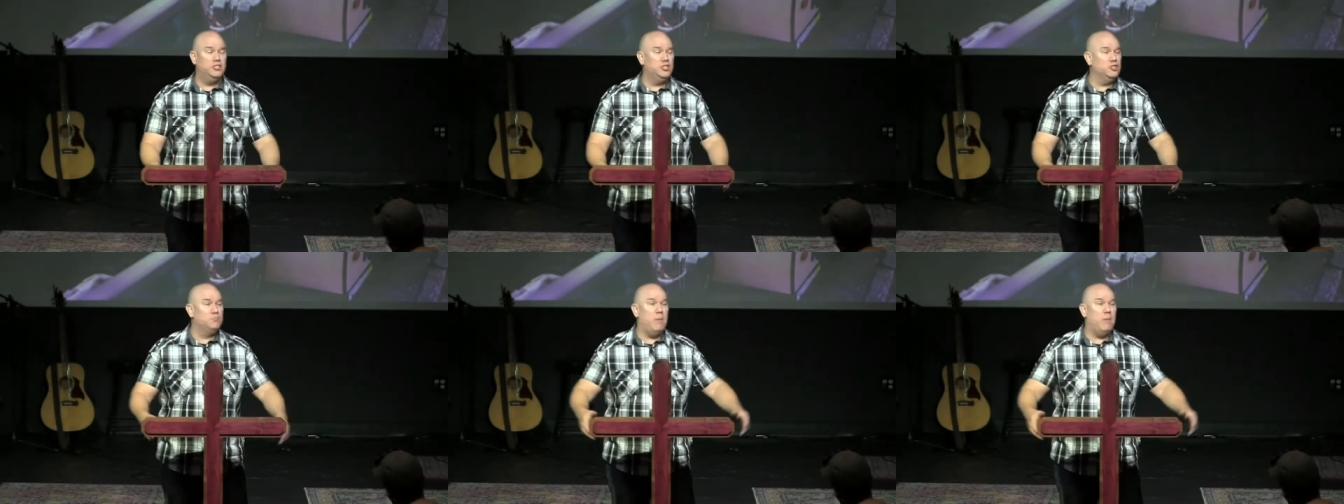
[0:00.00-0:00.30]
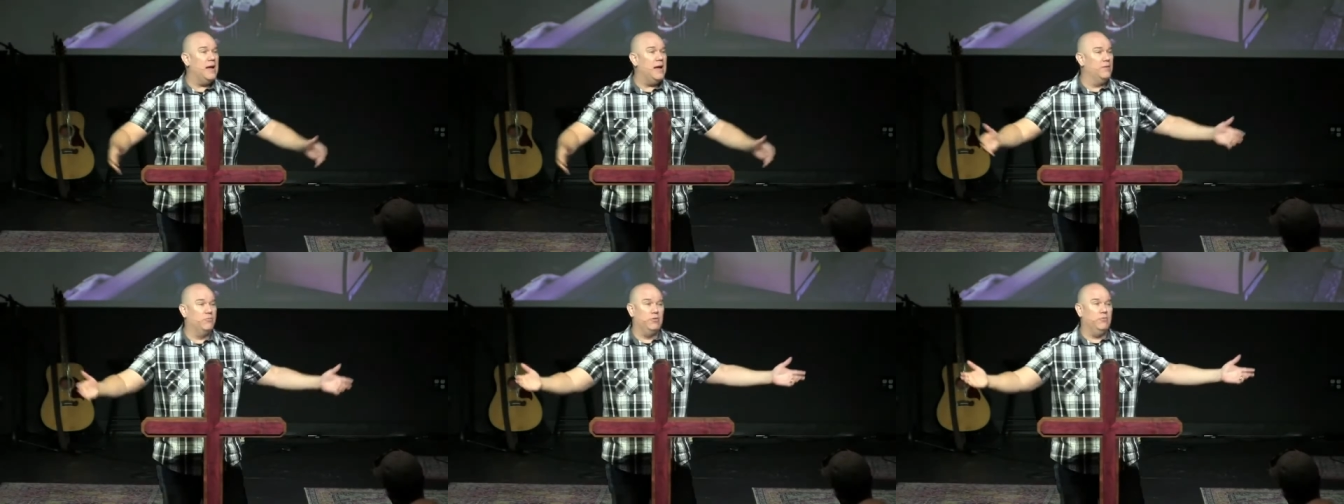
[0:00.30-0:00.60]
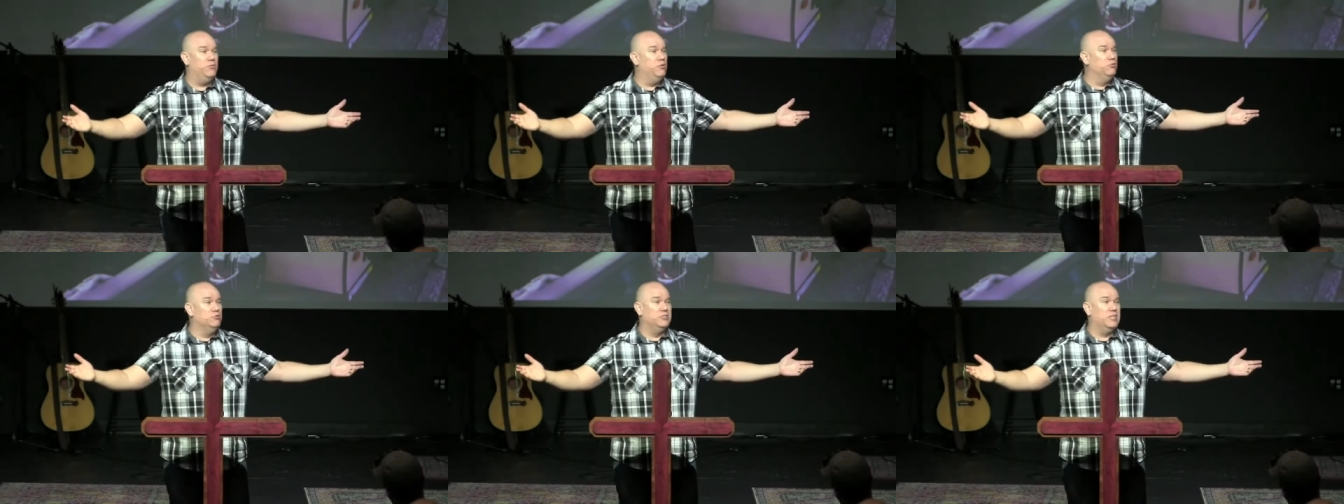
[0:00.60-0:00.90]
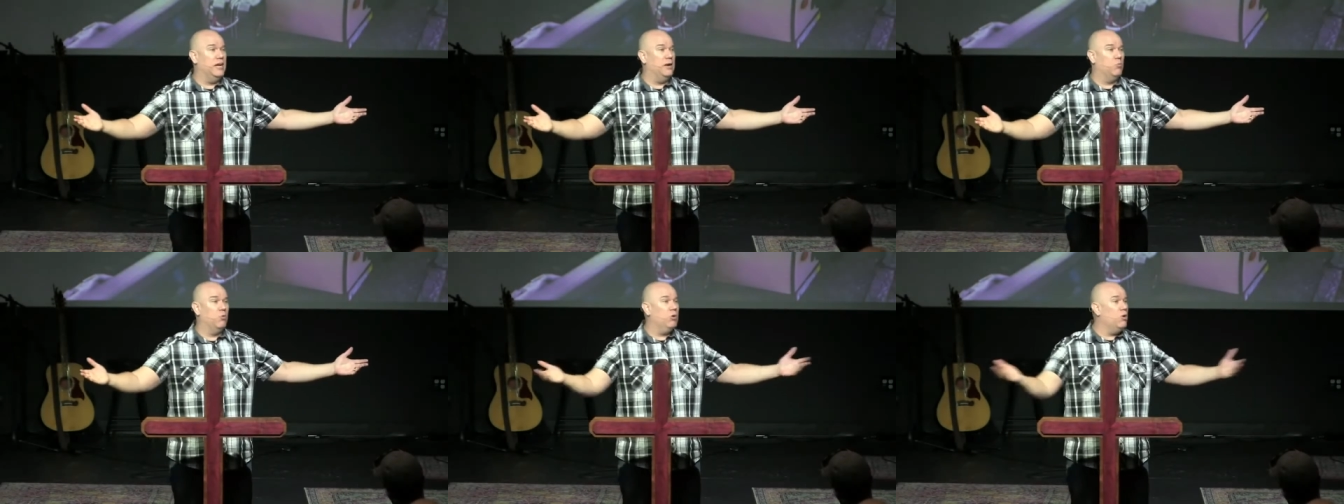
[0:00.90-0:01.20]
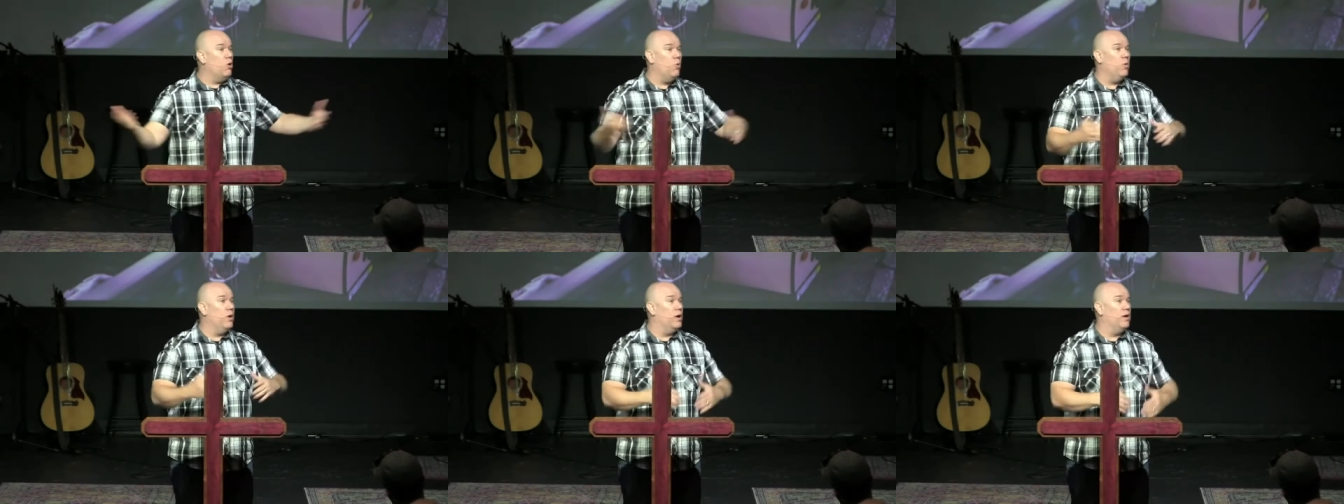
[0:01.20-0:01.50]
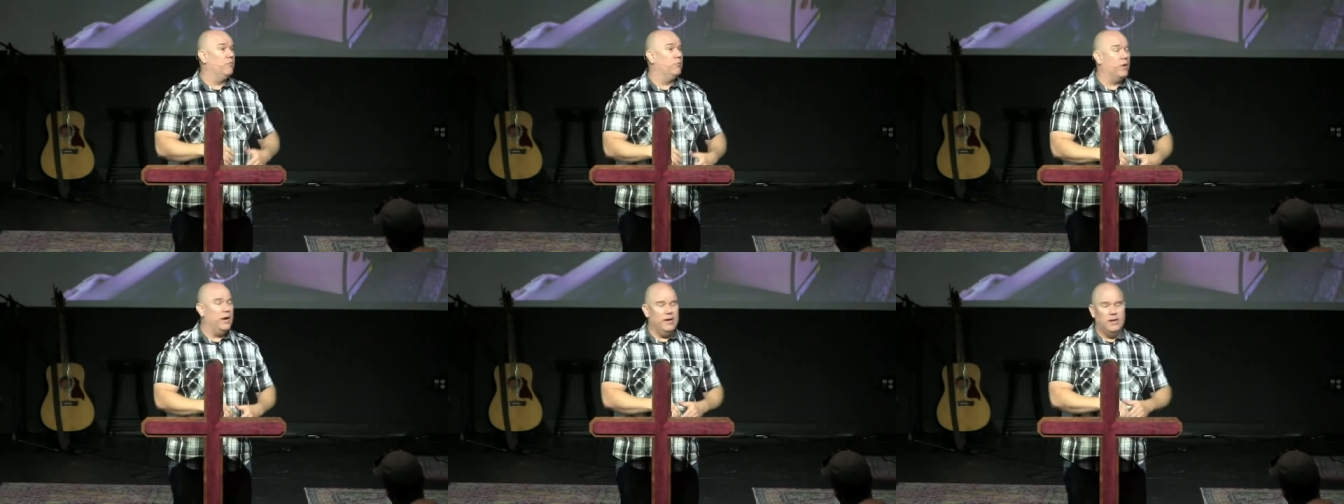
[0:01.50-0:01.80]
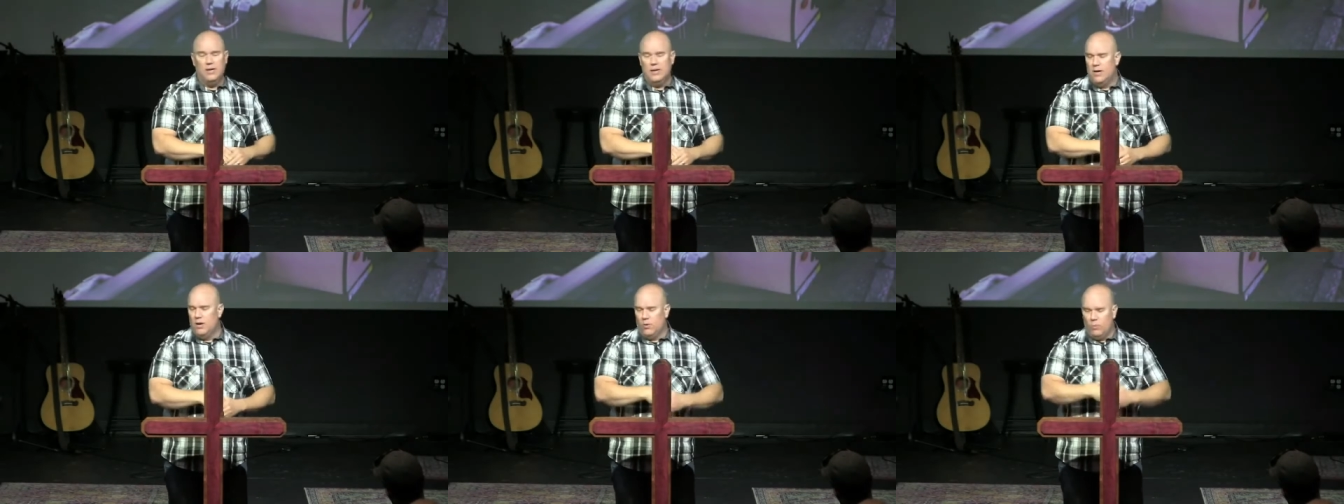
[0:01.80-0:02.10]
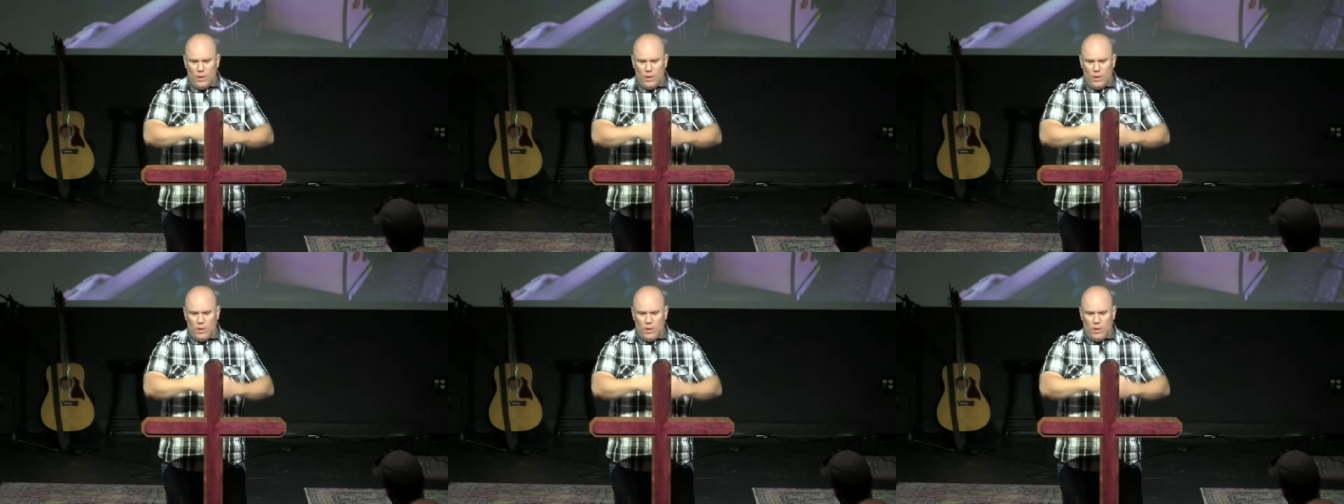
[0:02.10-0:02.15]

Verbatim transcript: Let's just buy every fuse there. We'll go wherever, right?